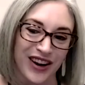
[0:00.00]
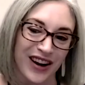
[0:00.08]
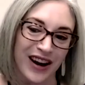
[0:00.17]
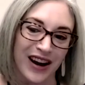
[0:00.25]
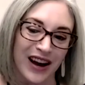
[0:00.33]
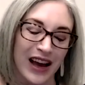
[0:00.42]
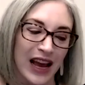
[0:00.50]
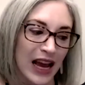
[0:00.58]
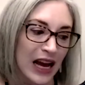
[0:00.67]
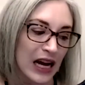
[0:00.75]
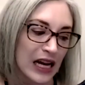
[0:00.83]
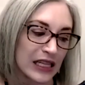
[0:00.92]

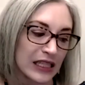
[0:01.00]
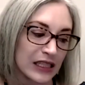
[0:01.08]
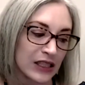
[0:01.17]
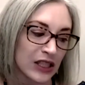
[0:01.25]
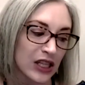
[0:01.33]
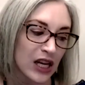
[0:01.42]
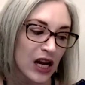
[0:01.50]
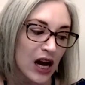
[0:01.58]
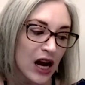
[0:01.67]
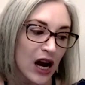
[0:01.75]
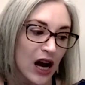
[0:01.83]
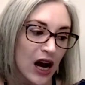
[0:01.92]
And
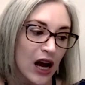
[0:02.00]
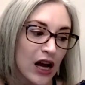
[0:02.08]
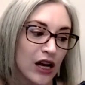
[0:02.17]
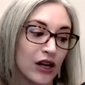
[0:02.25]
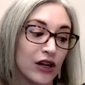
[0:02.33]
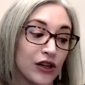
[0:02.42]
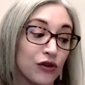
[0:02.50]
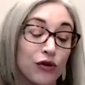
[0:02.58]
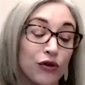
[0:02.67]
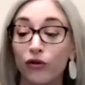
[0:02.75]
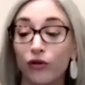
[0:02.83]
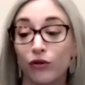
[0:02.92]
you
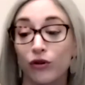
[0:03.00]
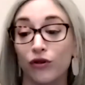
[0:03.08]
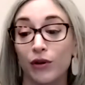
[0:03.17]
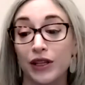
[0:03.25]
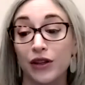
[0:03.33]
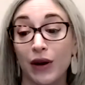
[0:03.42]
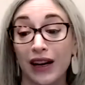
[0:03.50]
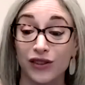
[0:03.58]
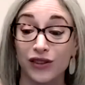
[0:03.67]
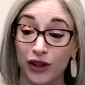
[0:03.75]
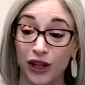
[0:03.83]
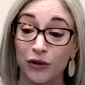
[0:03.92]
go through and you ask
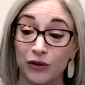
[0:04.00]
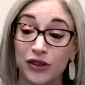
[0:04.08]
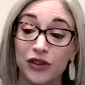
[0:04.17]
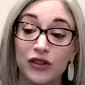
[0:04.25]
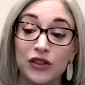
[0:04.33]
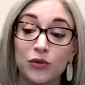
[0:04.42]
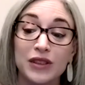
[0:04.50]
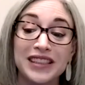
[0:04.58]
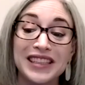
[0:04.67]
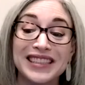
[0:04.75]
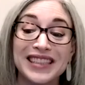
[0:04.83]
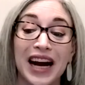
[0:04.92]
for loans. So this was an
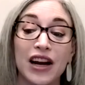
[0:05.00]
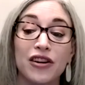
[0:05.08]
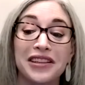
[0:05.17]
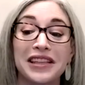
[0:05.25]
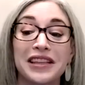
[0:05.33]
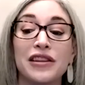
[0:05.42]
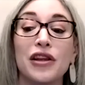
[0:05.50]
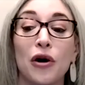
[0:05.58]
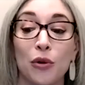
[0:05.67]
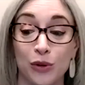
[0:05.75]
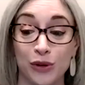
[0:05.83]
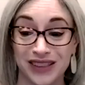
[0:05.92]
entirely
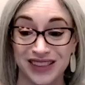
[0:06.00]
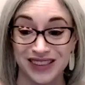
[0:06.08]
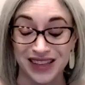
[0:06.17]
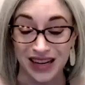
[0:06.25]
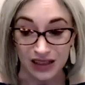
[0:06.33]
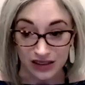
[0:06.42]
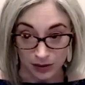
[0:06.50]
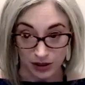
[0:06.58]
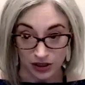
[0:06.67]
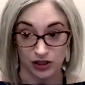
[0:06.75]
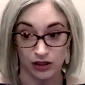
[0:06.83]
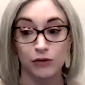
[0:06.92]
loaned
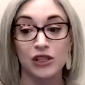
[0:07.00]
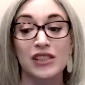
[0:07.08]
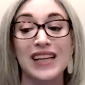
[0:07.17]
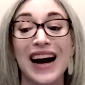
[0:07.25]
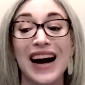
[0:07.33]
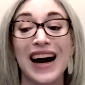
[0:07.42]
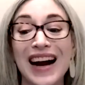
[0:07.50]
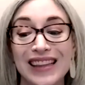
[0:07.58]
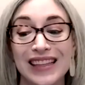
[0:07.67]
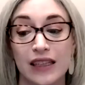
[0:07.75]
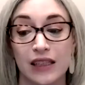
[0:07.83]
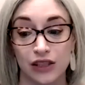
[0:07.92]
exhibition, which is
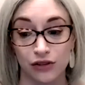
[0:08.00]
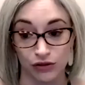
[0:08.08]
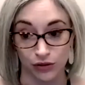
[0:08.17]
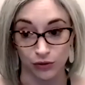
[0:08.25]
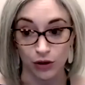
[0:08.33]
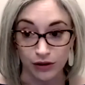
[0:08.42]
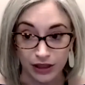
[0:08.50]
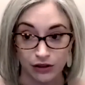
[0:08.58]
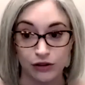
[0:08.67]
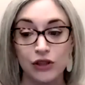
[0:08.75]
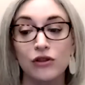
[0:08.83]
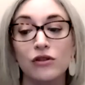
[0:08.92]
highly unusual.
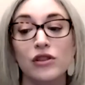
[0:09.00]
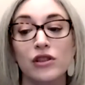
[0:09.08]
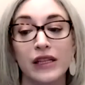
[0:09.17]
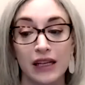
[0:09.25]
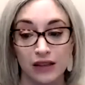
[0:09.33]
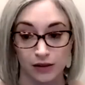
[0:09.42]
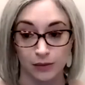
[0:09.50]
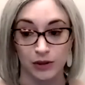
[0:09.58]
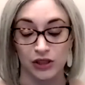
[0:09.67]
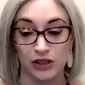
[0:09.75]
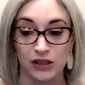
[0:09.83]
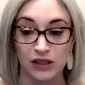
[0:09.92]
Usually
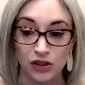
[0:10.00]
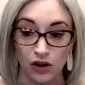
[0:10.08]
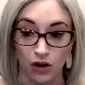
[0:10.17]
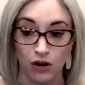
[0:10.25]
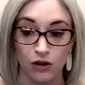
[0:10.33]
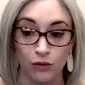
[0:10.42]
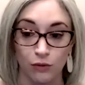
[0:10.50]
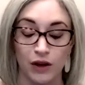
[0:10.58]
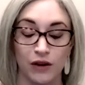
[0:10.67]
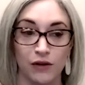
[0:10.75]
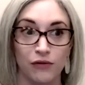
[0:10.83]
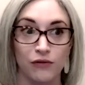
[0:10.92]
exhibitions start
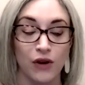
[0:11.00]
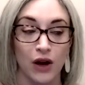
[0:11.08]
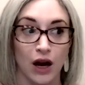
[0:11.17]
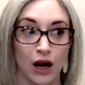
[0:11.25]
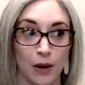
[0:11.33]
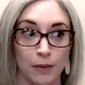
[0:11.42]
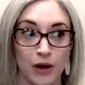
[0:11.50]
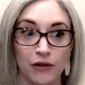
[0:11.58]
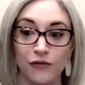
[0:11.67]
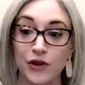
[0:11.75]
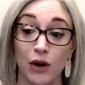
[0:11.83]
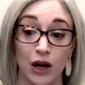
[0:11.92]
with a
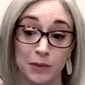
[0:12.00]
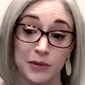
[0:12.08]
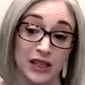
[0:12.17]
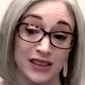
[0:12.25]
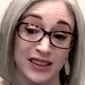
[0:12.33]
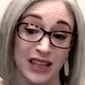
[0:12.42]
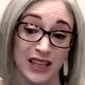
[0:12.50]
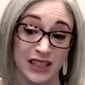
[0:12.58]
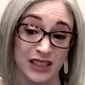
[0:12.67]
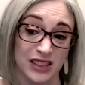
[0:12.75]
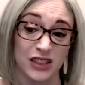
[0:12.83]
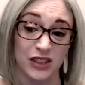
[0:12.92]
few objects that an
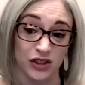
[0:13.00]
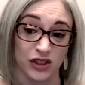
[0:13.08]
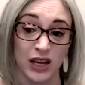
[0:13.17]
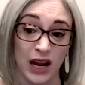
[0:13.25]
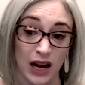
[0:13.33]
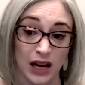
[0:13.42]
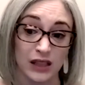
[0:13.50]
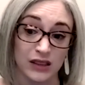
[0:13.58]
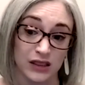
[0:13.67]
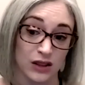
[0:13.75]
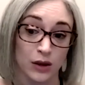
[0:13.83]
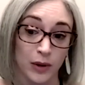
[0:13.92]
institution has
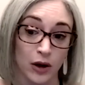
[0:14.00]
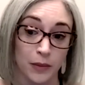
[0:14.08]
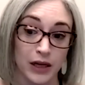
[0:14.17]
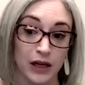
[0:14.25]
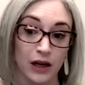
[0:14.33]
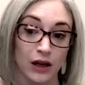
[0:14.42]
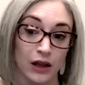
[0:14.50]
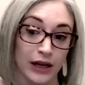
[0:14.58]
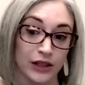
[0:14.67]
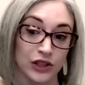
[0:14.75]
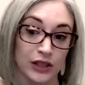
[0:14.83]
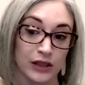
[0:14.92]
in their permanent
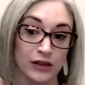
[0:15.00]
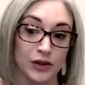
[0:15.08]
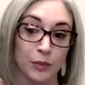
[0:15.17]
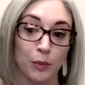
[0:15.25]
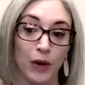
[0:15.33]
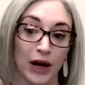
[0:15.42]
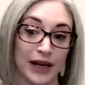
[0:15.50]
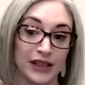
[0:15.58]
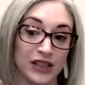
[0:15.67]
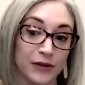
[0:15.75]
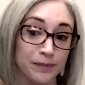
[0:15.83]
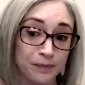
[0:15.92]
collections,
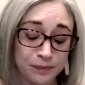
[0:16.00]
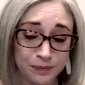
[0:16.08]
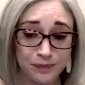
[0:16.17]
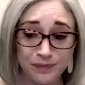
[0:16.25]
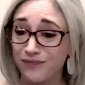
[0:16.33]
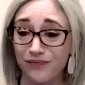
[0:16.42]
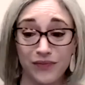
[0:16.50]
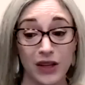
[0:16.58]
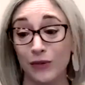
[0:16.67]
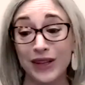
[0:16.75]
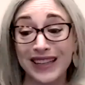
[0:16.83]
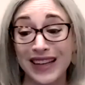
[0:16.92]
but we
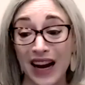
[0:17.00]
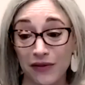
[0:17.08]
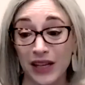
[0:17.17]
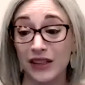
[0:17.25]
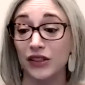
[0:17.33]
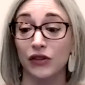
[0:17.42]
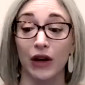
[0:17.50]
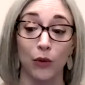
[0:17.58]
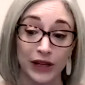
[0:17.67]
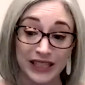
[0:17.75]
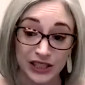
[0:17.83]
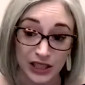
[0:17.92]
didn't have that. So I
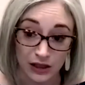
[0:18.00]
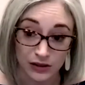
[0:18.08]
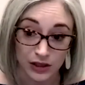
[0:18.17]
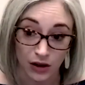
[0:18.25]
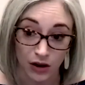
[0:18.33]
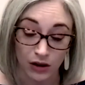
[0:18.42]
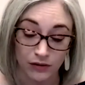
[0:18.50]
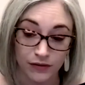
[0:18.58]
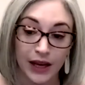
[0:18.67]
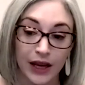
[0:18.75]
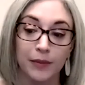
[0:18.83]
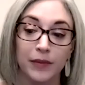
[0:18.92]
reached out to the Hall of
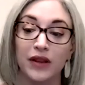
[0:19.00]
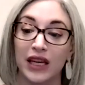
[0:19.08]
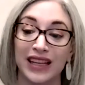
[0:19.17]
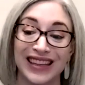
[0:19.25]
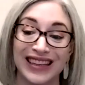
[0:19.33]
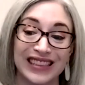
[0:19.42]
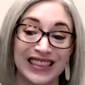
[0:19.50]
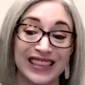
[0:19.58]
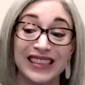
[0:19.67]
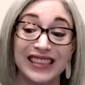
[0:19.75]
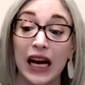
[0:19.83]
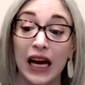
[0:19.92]
Fame. They lent
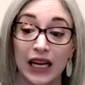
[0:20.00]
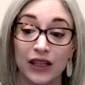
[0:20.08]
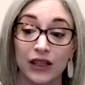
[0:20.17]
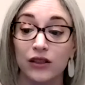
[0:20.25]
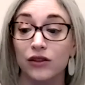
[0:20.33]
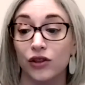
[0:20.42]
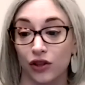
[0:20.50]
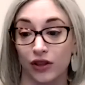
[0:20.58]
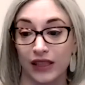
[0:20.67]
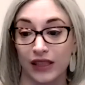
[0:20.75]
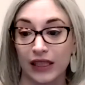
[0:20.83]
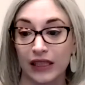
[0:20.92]
us 10
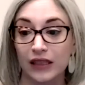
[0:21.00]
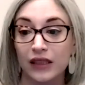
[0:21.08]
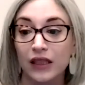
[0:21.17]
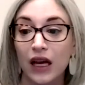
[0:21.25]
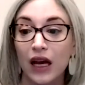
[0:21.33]
jerseys,